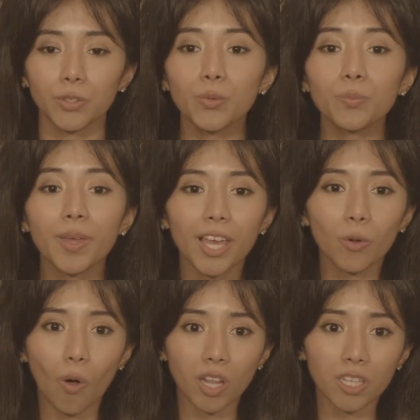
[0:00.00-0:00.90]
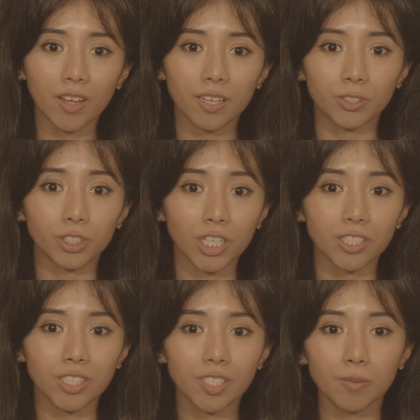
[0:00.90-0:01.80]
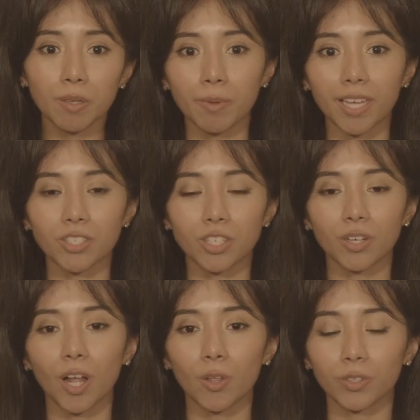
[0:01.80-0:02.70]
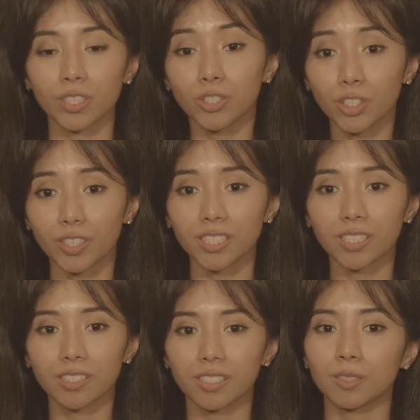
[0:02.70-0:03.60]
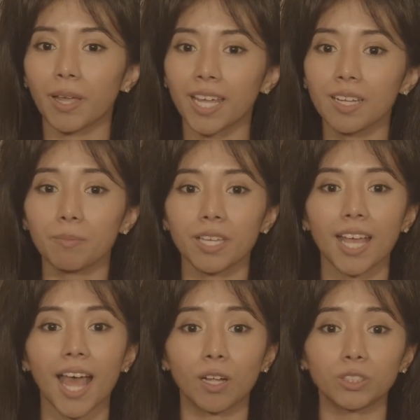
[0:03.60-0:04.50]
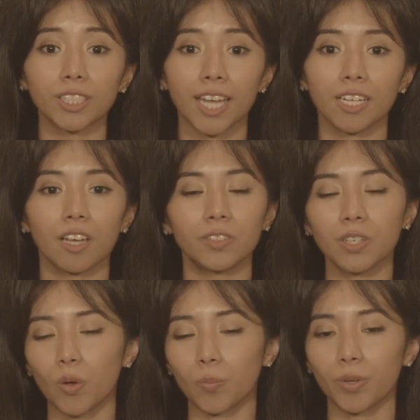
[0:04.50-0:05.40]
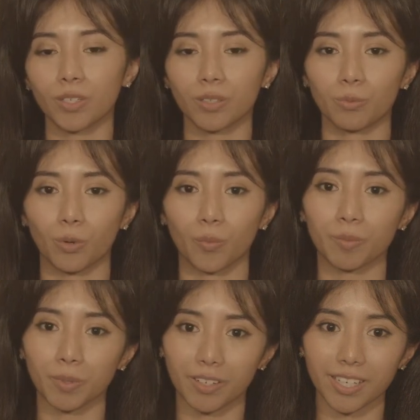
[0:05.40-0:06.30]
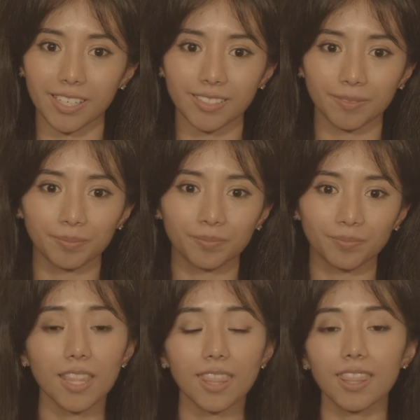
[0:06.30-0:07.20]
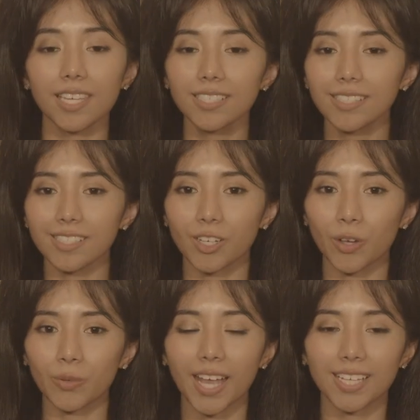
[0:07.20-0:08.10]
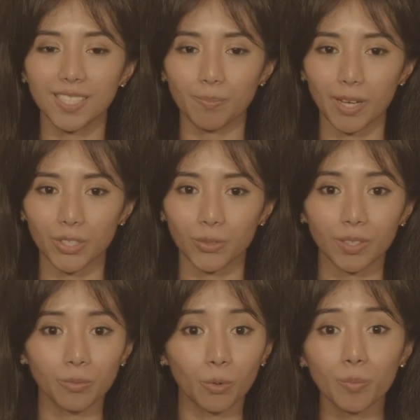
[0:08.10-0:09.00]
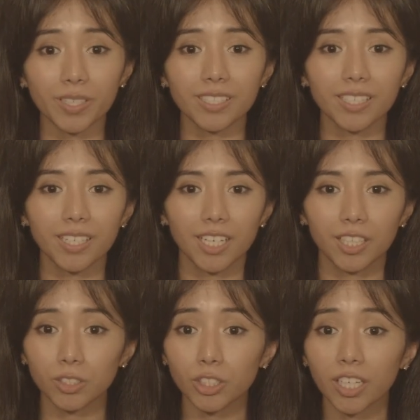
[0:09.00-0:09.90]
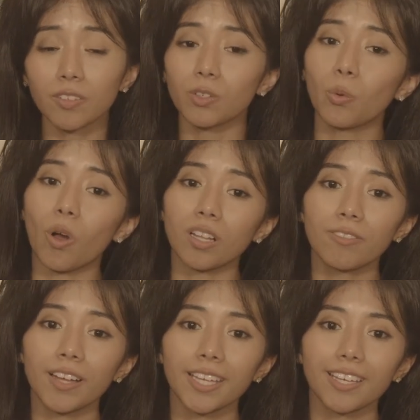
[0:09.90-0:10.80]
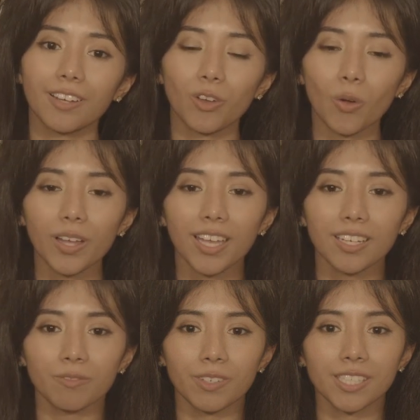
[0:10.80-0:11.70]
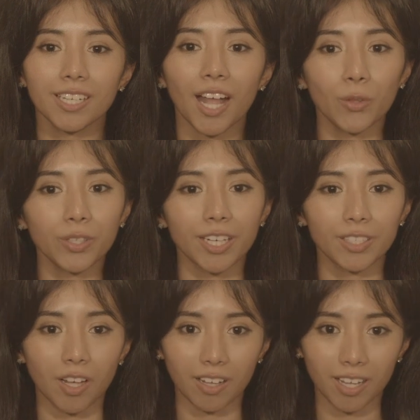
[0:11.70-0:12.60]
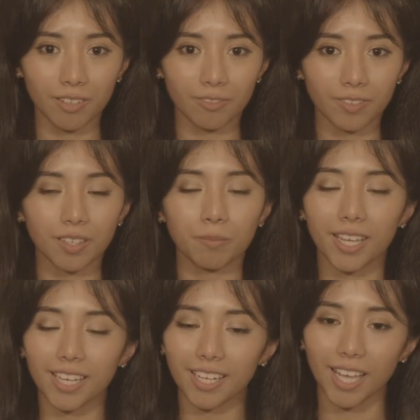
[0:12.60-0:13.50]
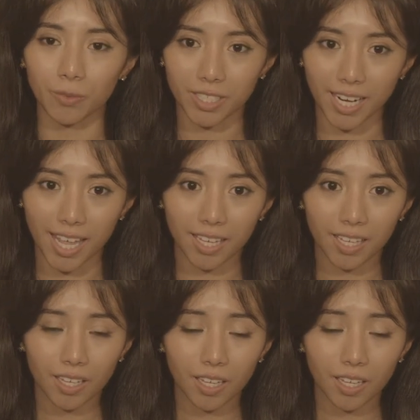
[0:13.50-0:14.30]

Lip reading: you may qualify for changes to be made to your health insurance despite it being outside of the open enrollment period. This is known as special enrollment. To check if you qualify, go ahead and visit healthcare.gov and make an account today.